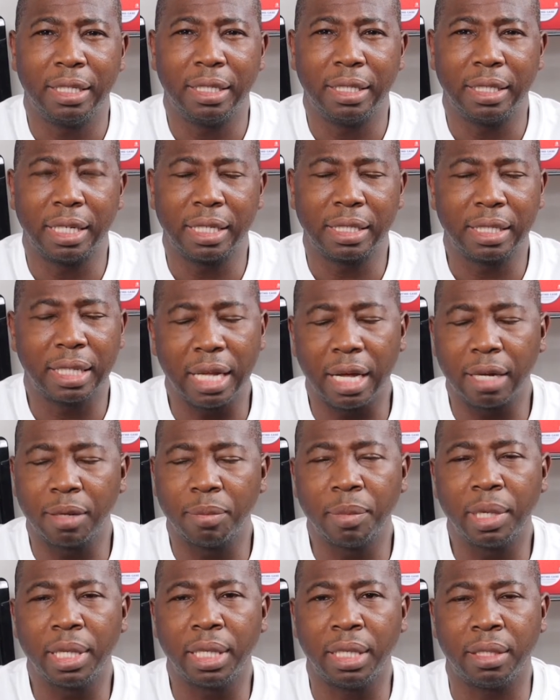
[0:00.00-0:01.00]
That's a lot of
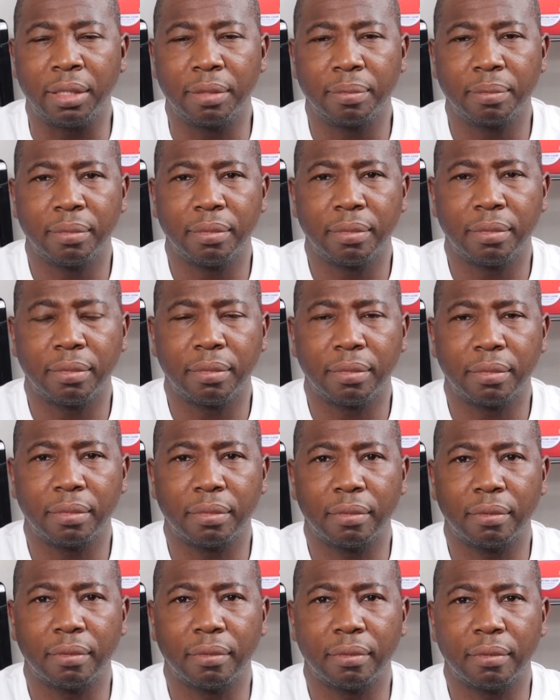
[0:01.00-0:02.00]
money,
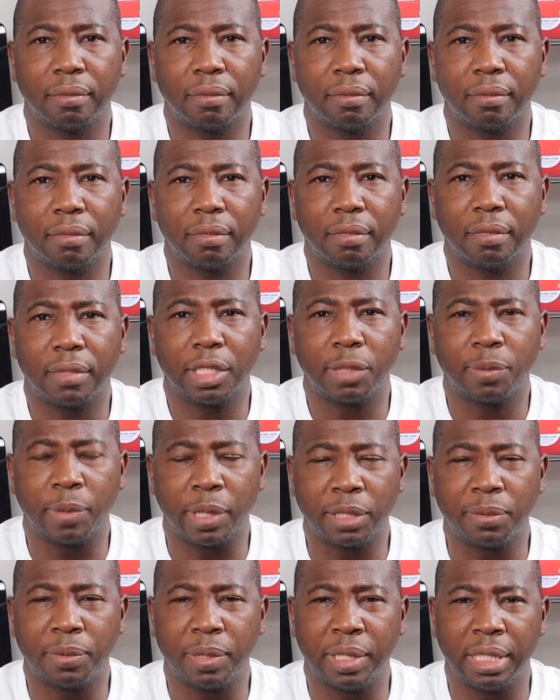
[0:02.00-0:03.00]

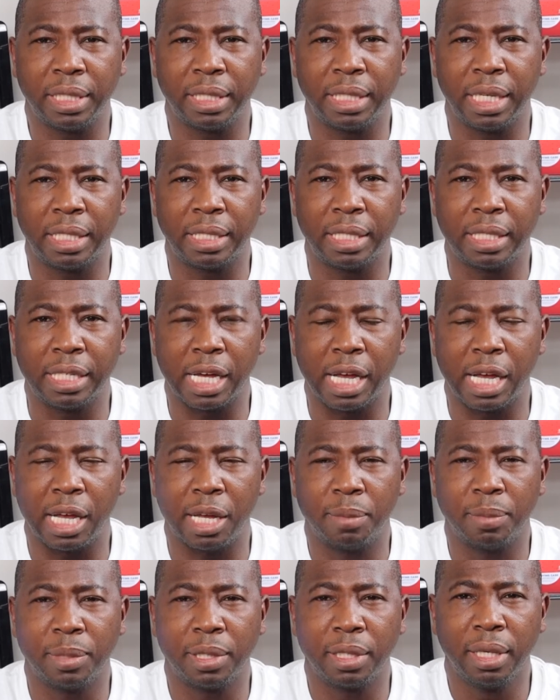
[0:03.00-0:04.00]
especially with these days and
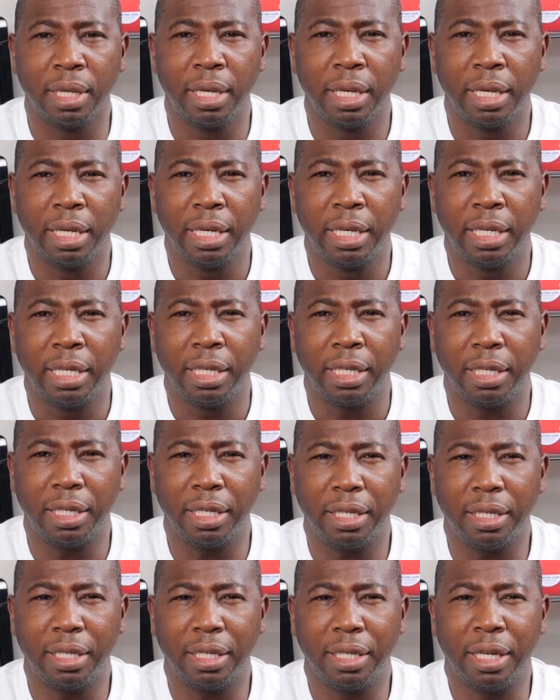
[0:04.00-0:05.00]
times.
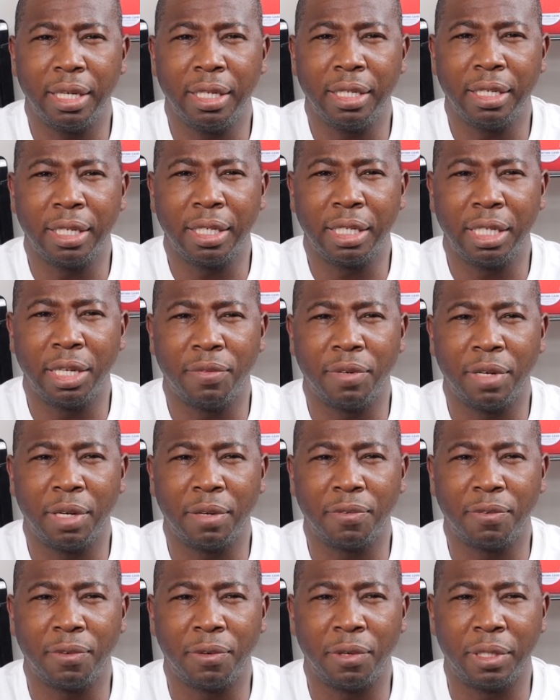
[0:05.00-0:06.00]
And you're gonna give it up
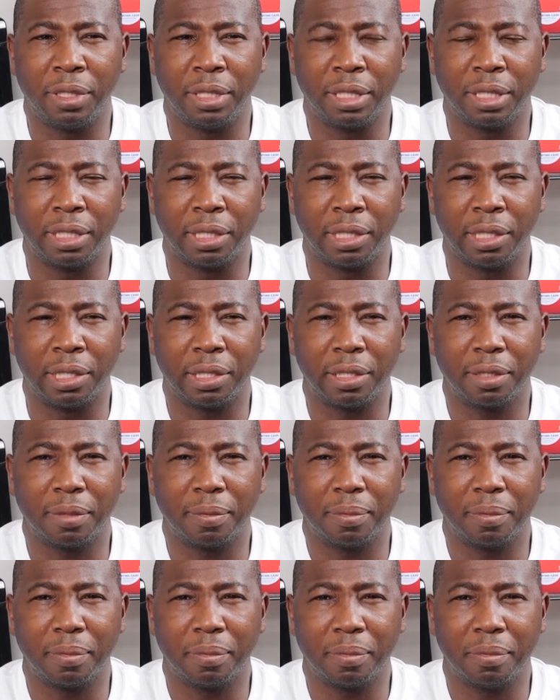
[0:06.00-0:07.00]
for just a
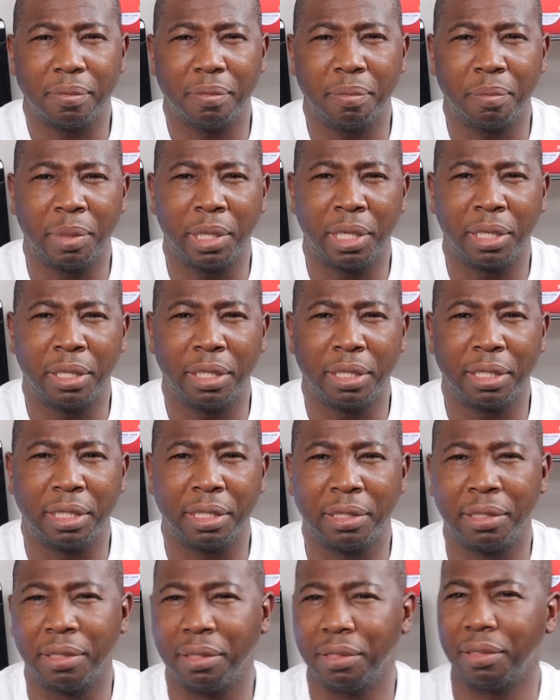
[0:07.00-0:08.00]
better
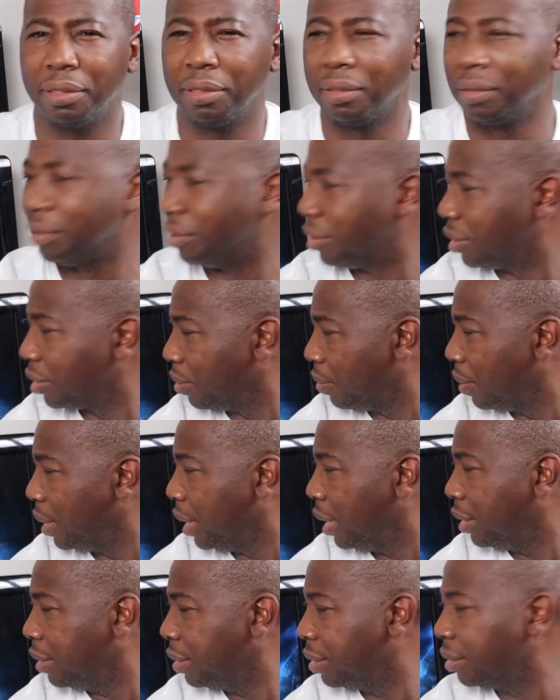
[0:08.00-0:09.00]
looking
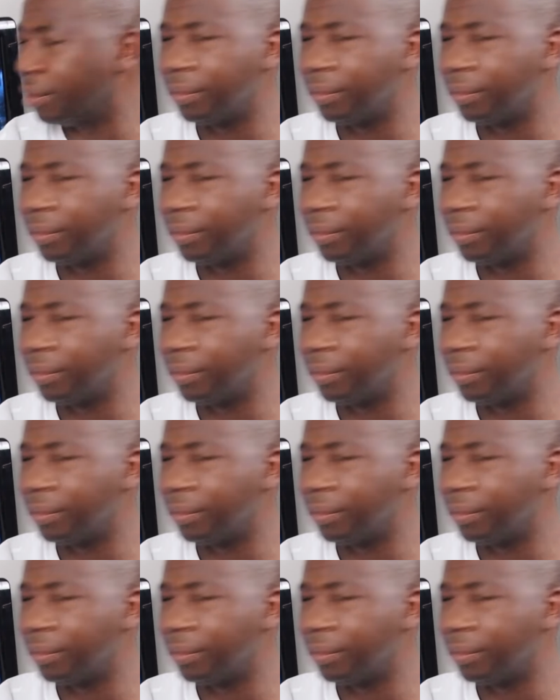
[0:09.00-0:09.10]
screen